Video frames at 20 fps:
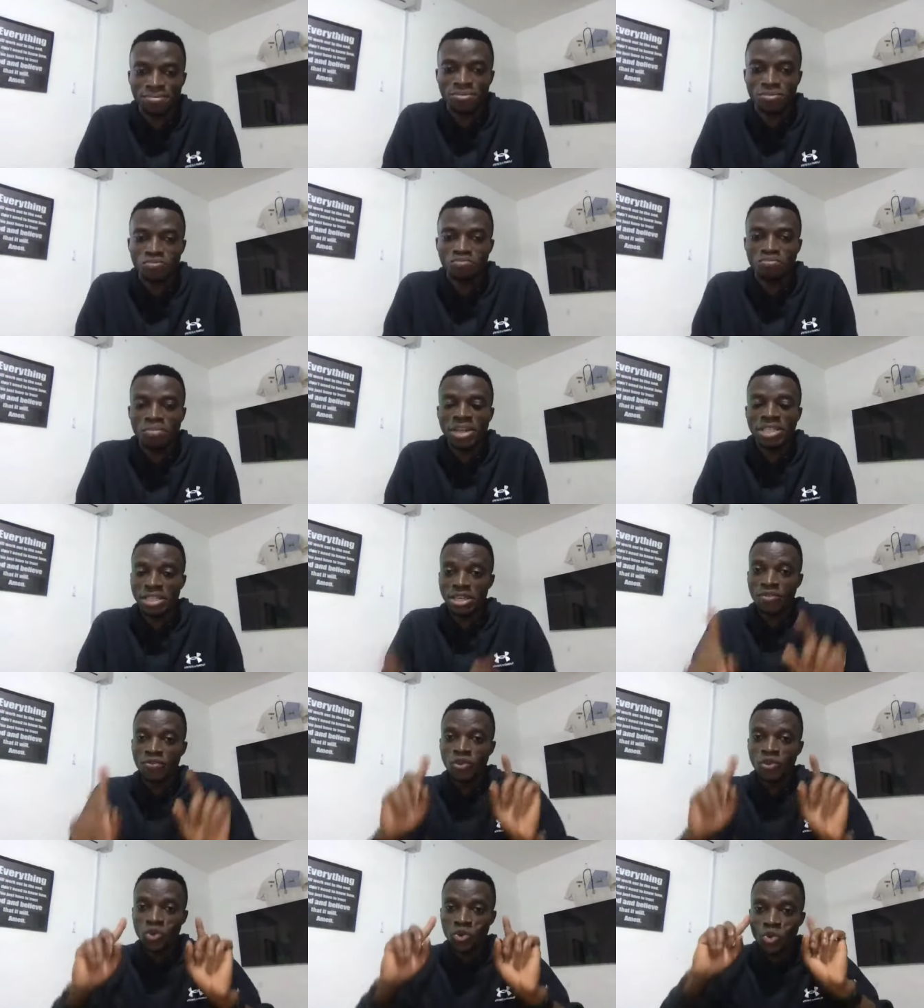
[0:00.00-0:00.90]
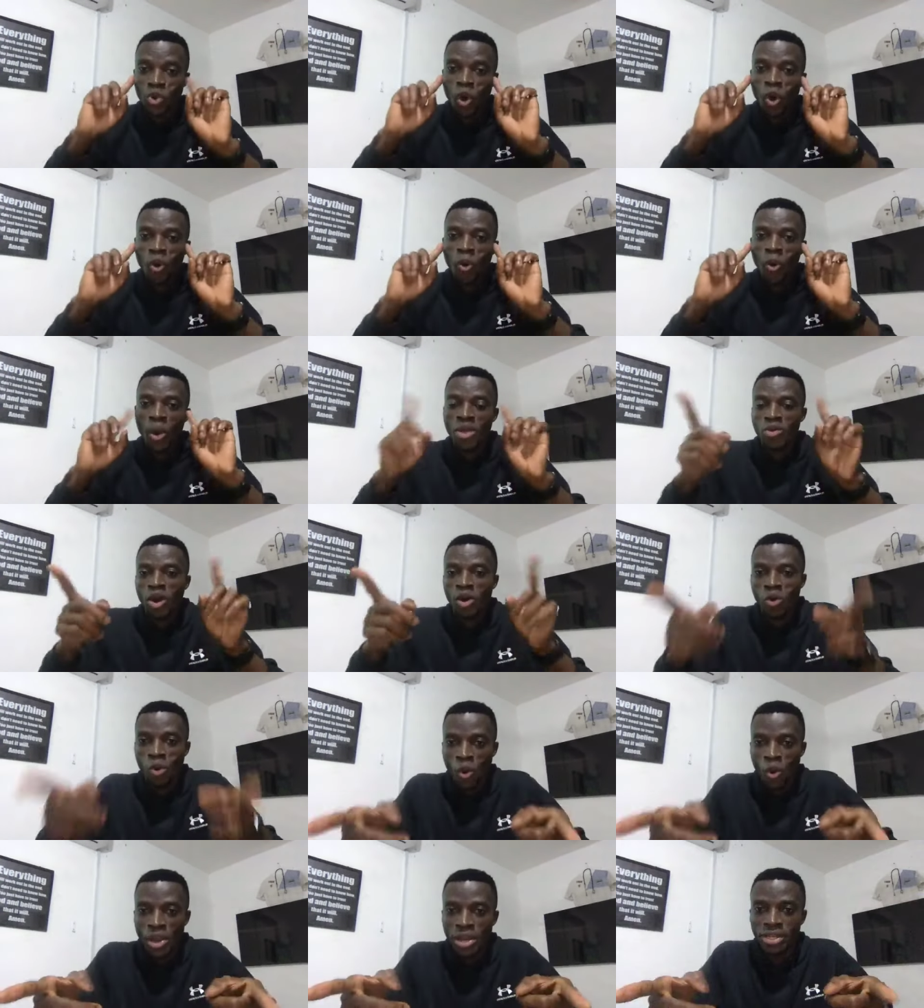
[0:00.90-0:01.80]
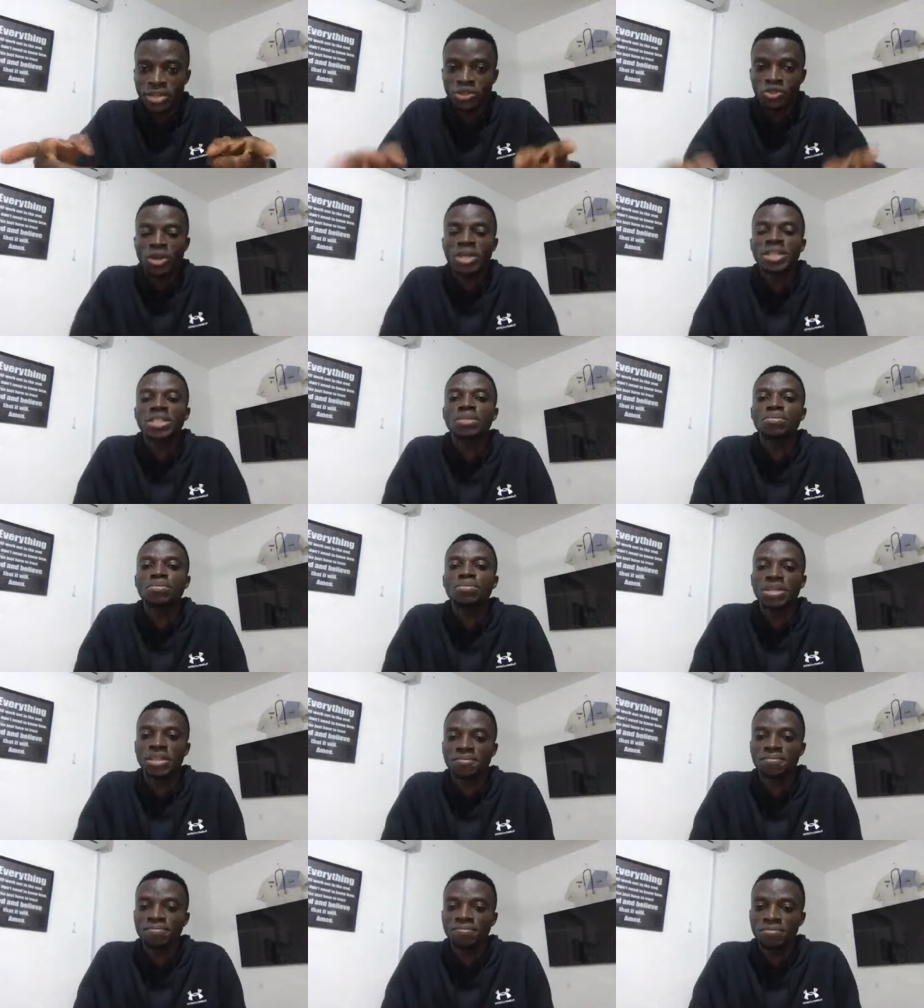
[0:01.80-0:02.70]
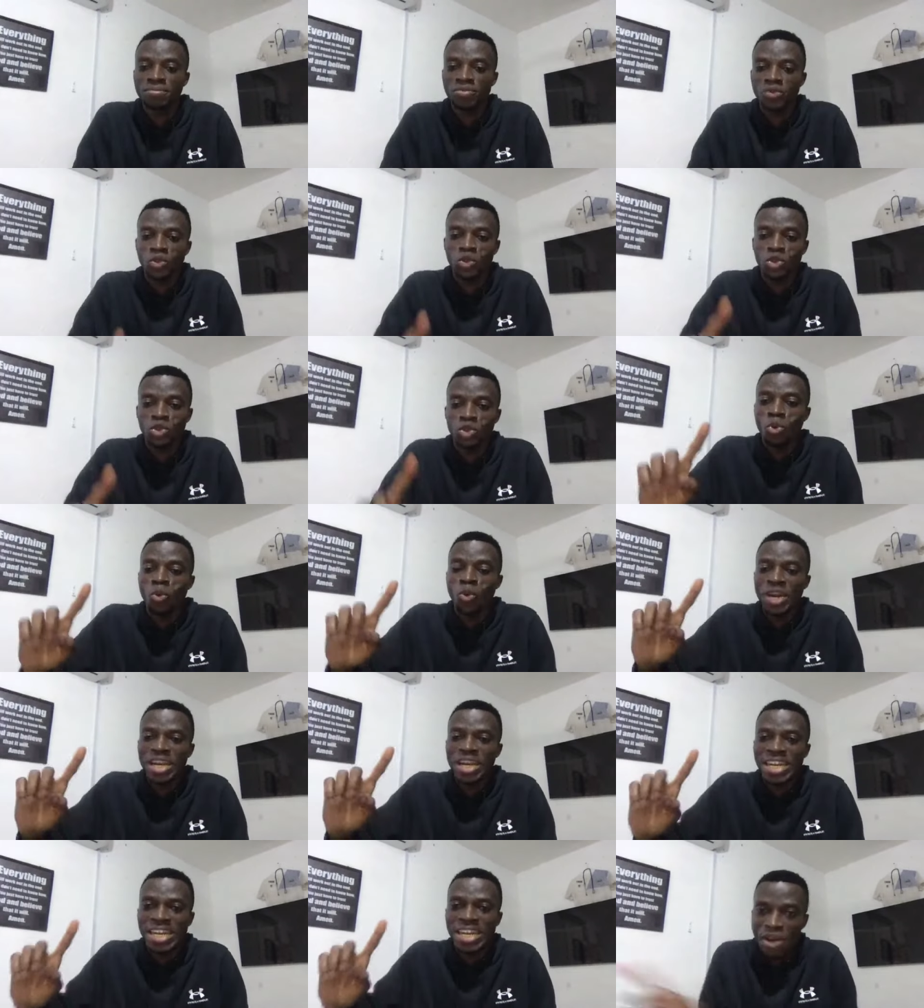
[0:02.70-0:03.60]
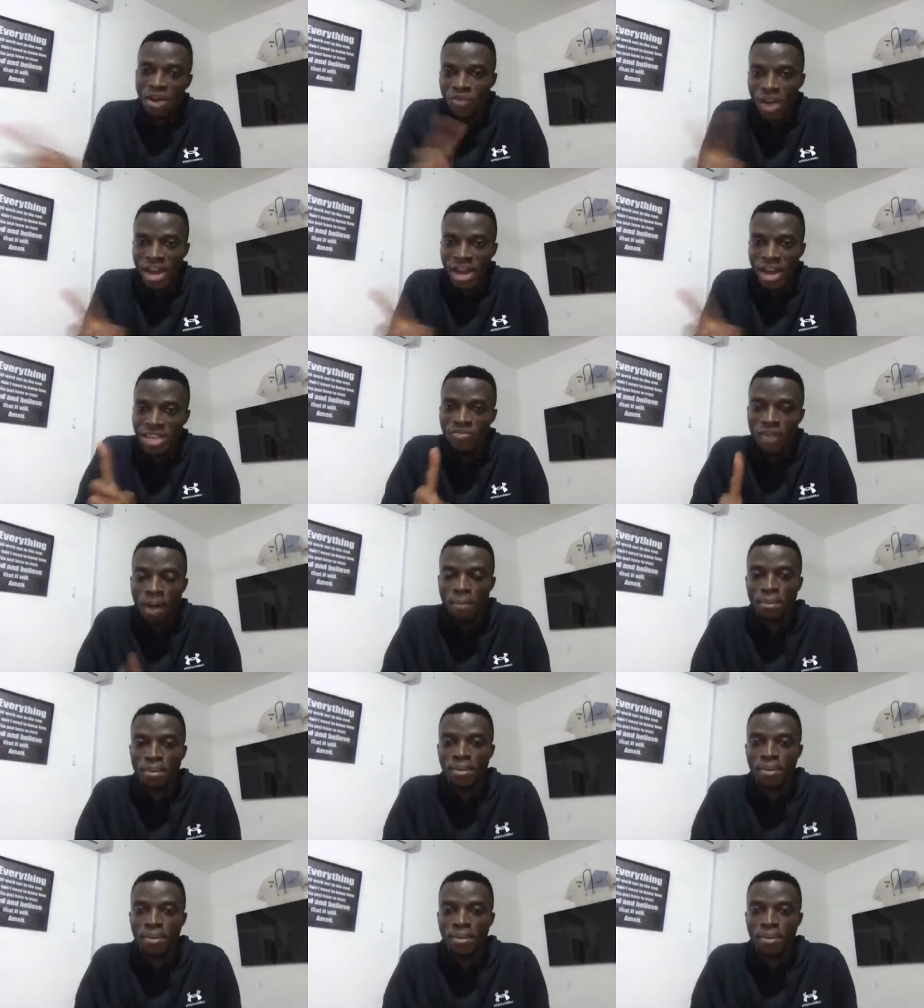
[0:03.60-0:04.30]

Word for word: But if you know where you are going, trust me, you will never give up.